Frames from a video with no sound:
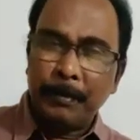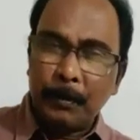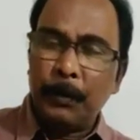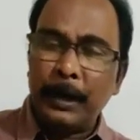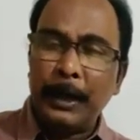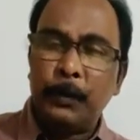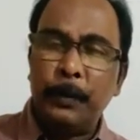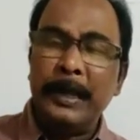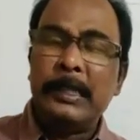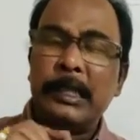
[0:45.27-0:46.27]
22
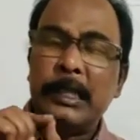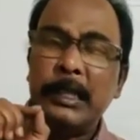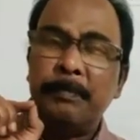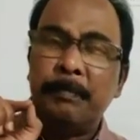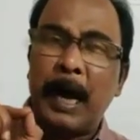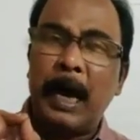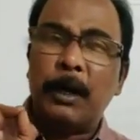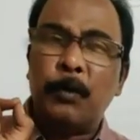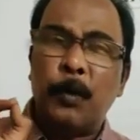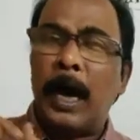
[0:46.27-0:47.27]
means in
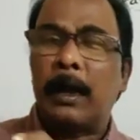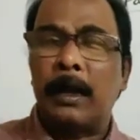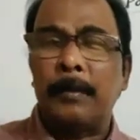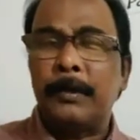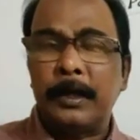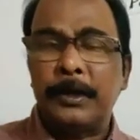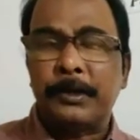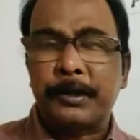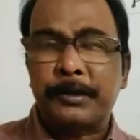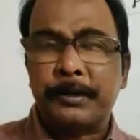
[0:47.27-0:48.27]
part 1 of the
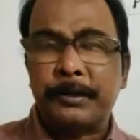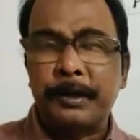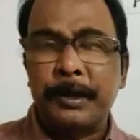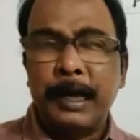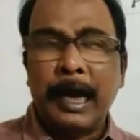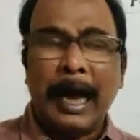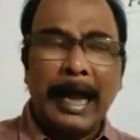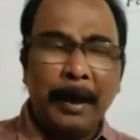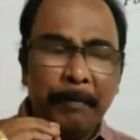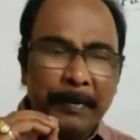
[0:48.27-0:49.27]
discussion, I
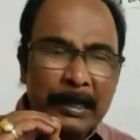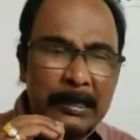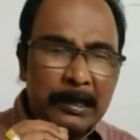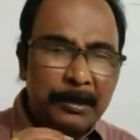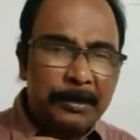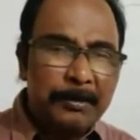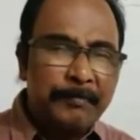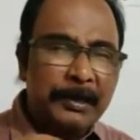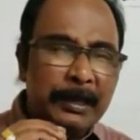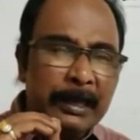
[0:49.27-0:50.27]
have discussed
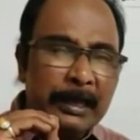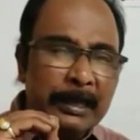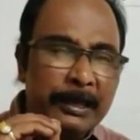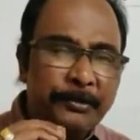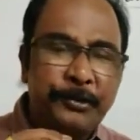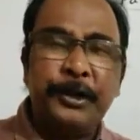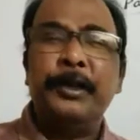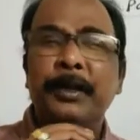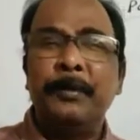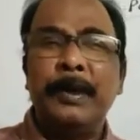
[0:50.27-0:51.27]
very easy
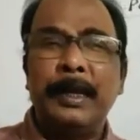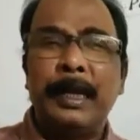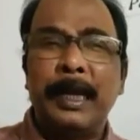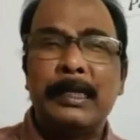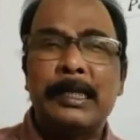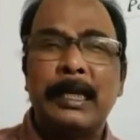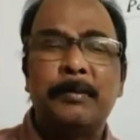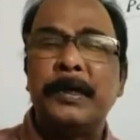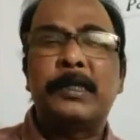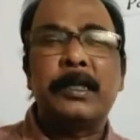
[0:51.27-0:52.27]
numericals
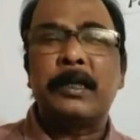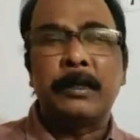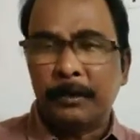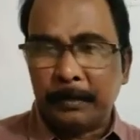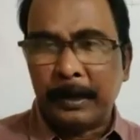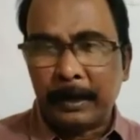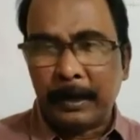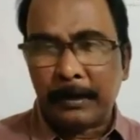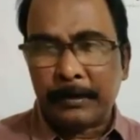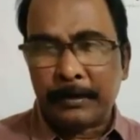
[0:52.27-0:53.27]
and basic
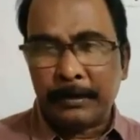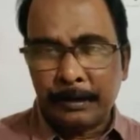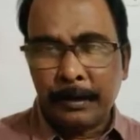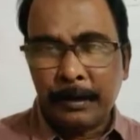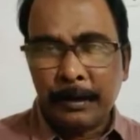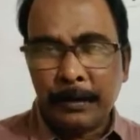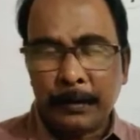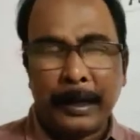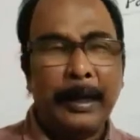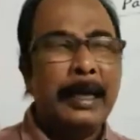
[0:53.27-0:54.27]
numericals.
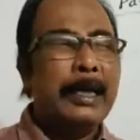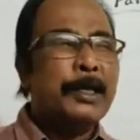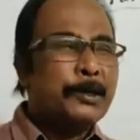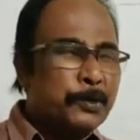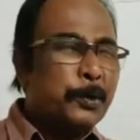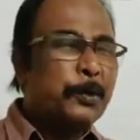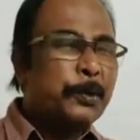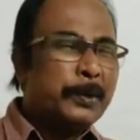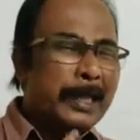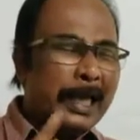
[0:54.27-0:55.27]
Okay,
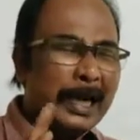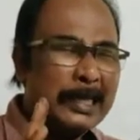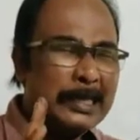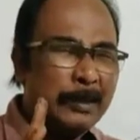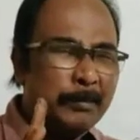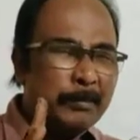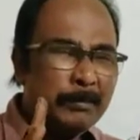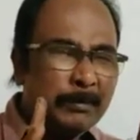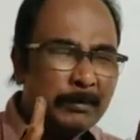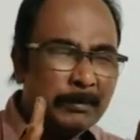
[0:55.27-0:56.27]
so there are
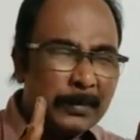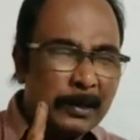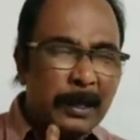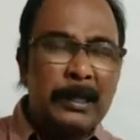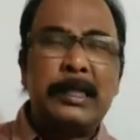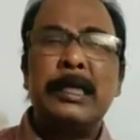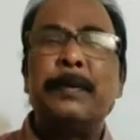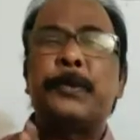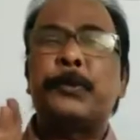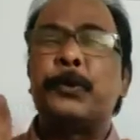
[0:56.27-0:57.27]
some
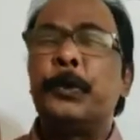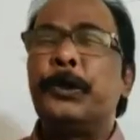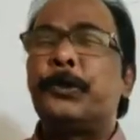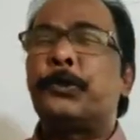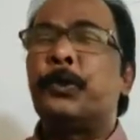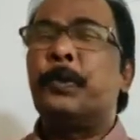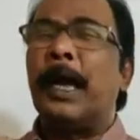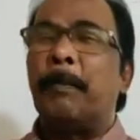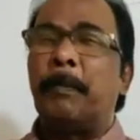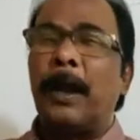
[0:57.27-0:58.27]
concepts which should be
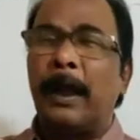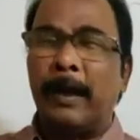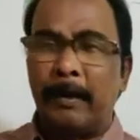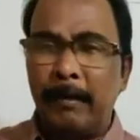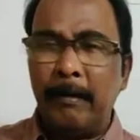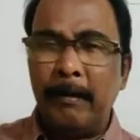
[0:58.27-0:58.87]
applied